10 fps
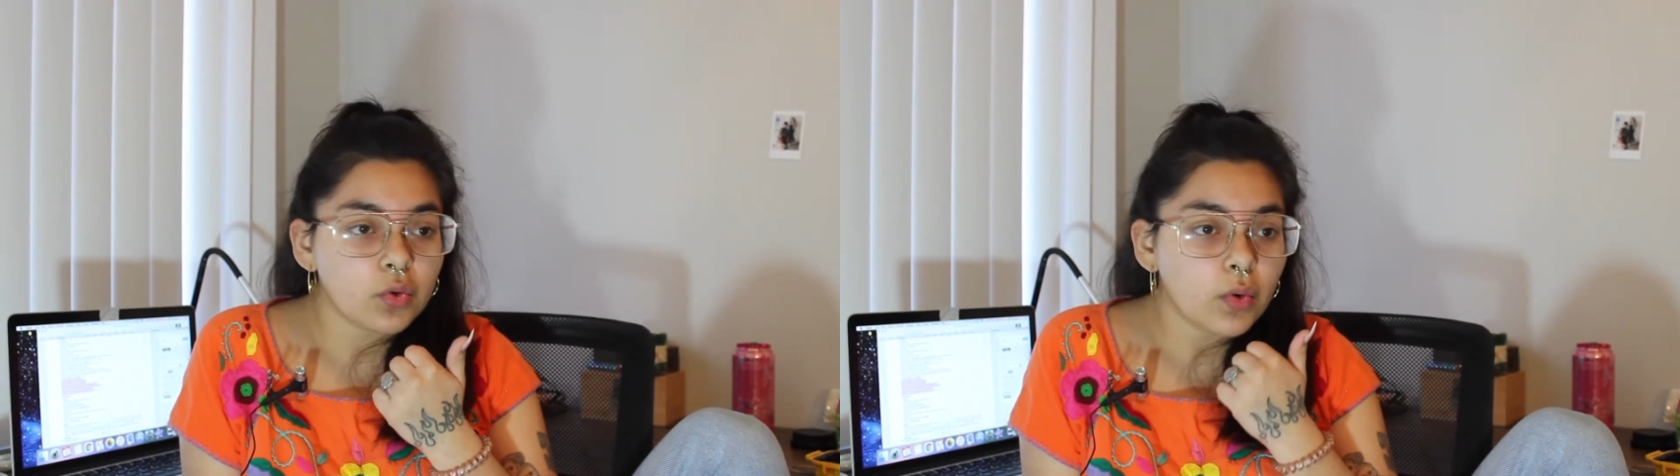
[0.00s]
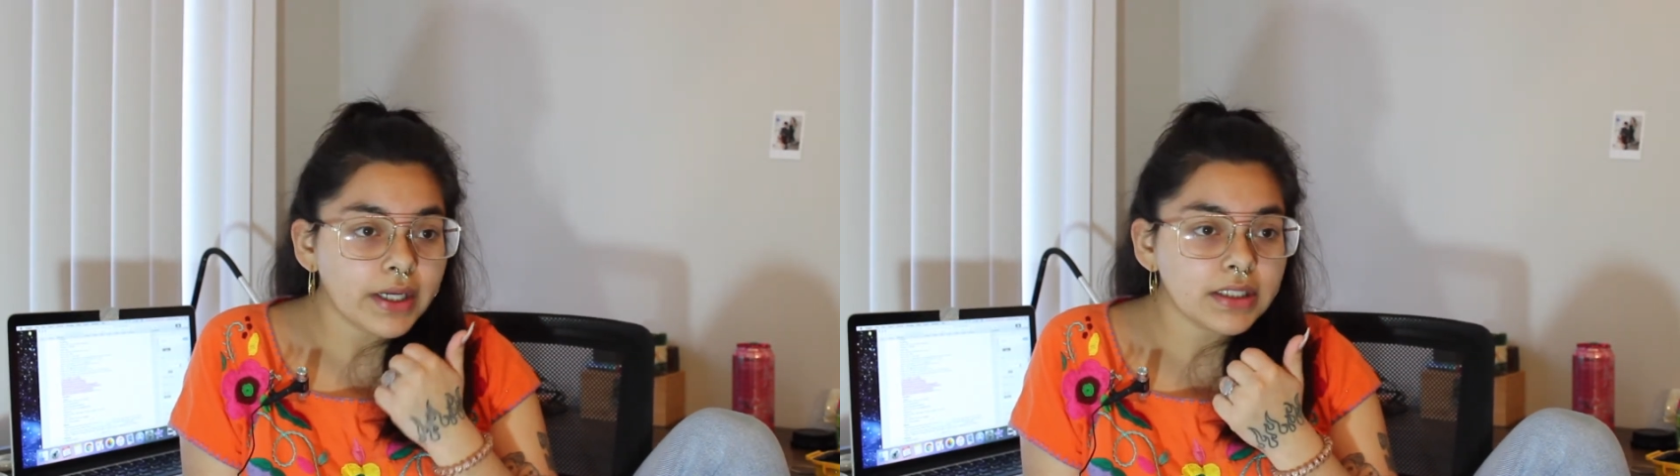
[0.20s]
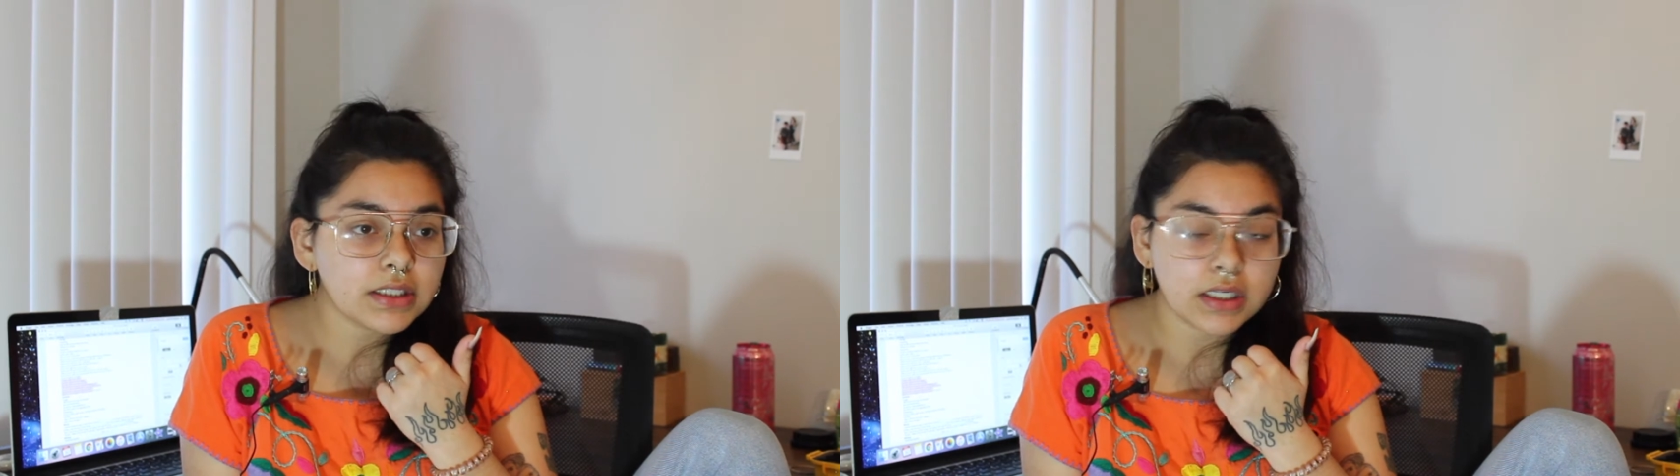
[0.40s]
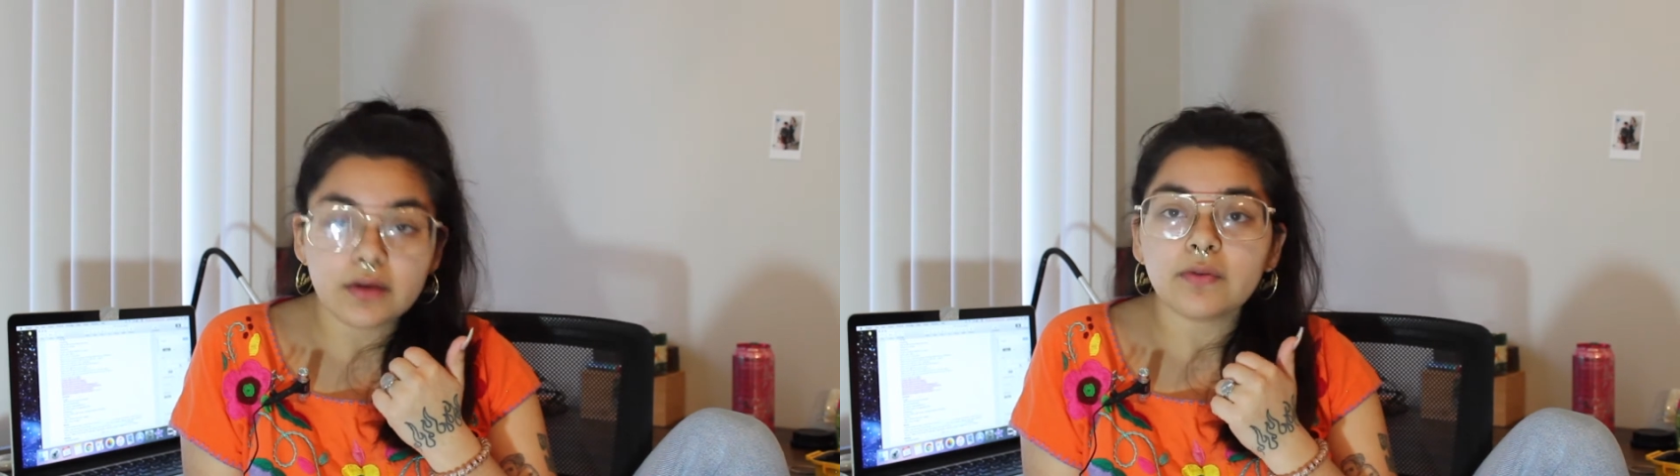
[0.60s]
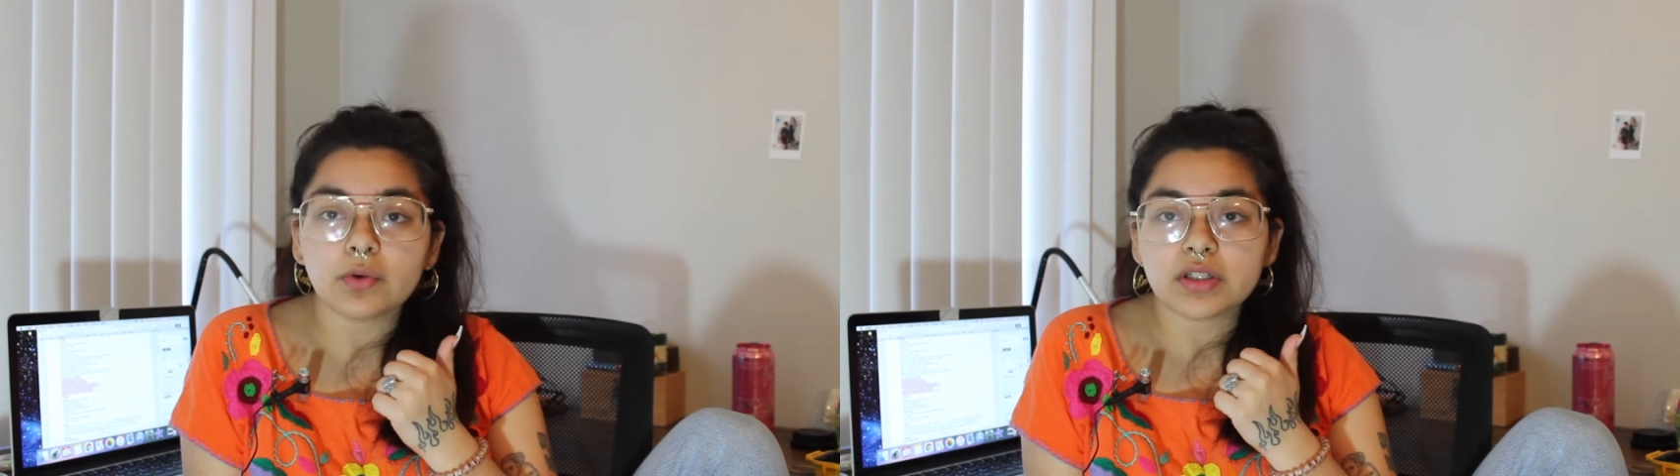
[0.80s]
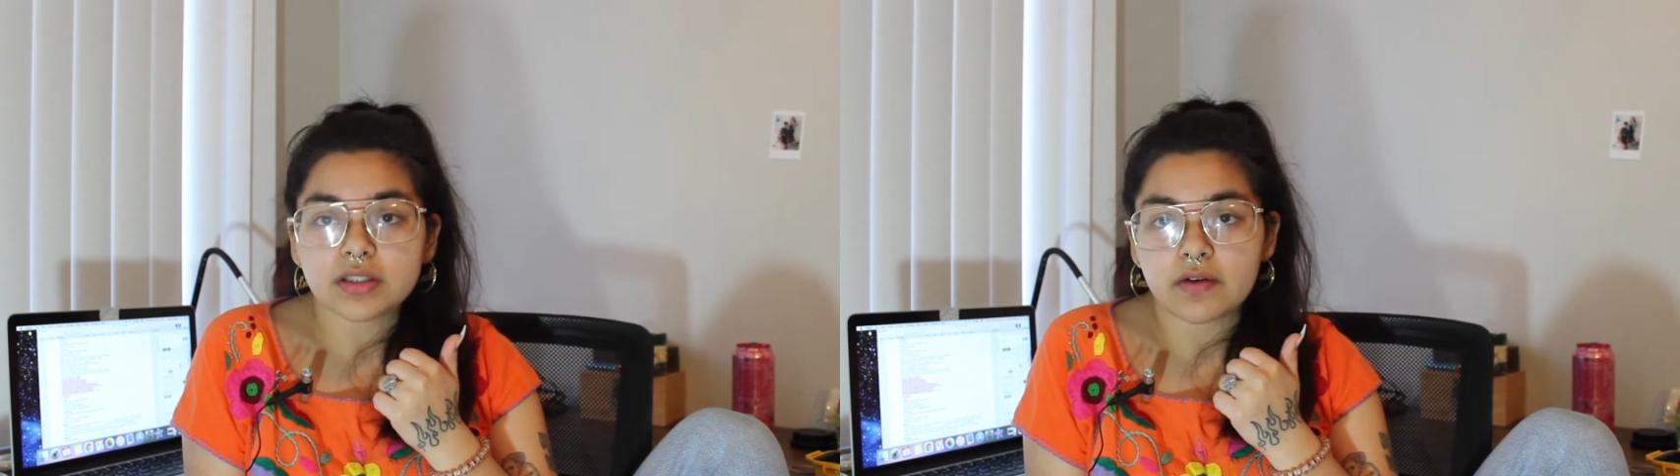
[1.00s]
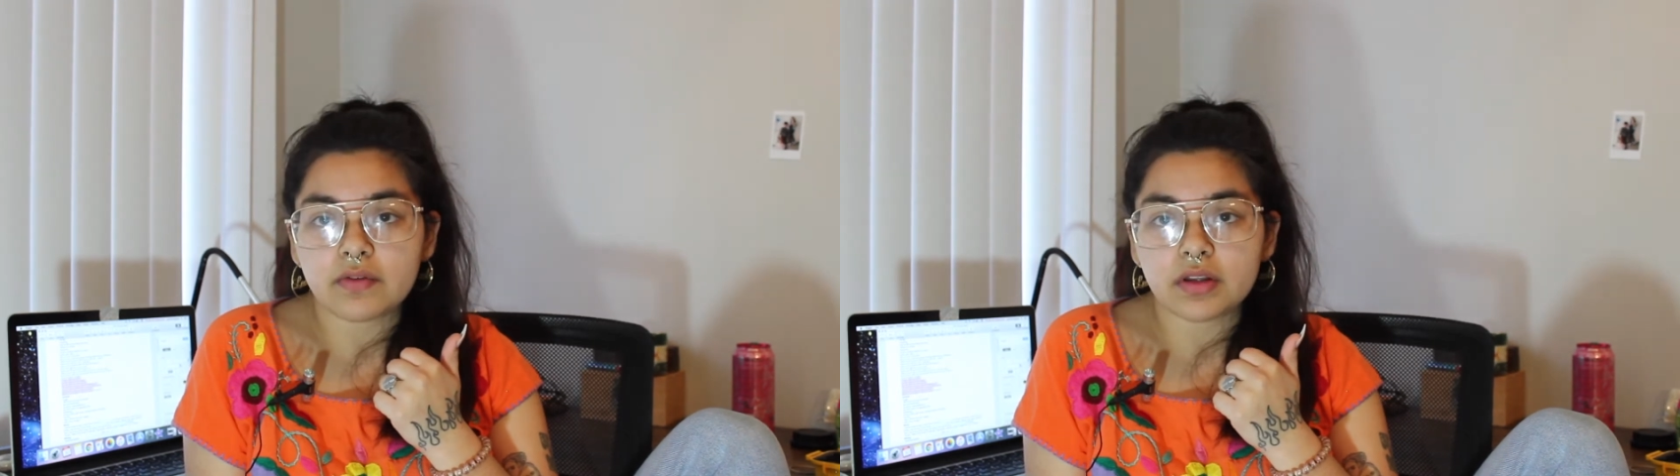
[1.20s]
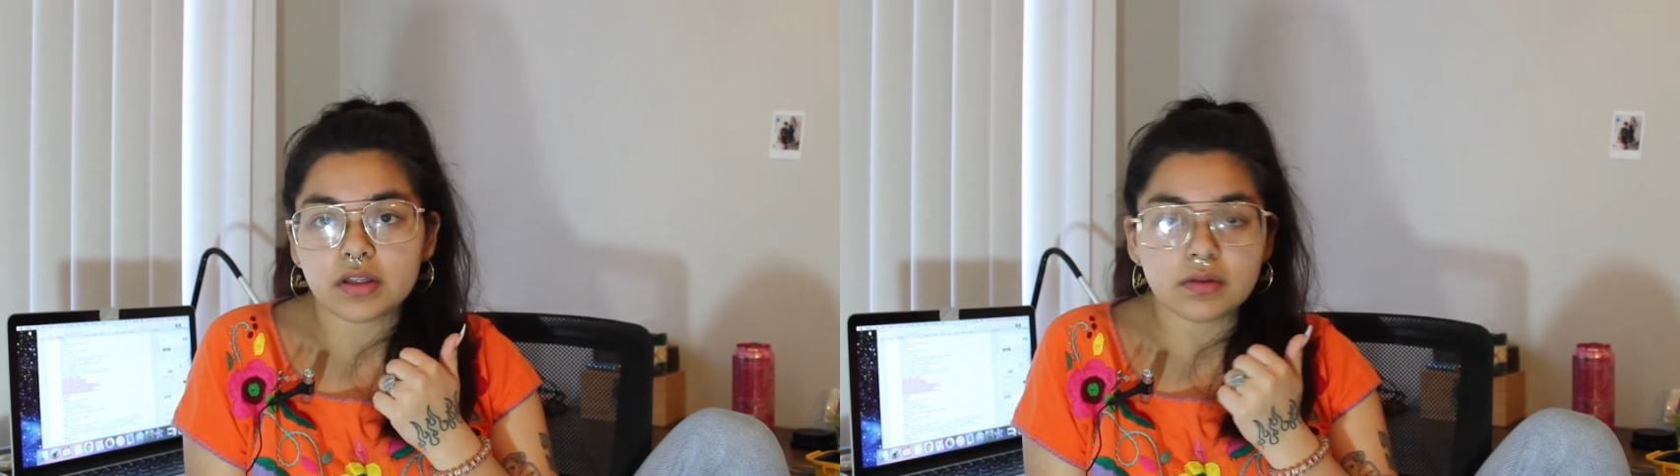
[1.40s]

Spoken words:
24/7.